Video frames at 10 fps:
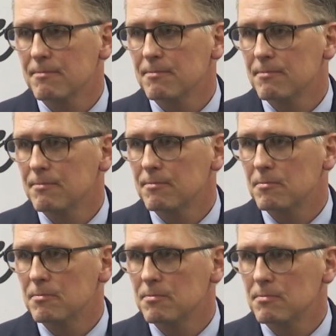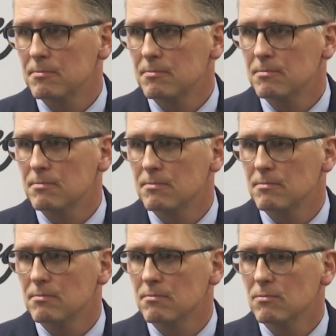They just don't quit,
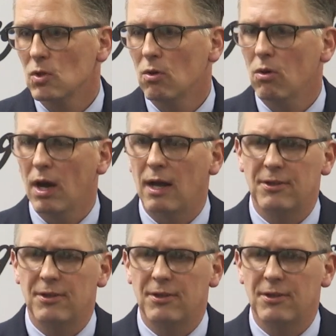Syracuse. Uh,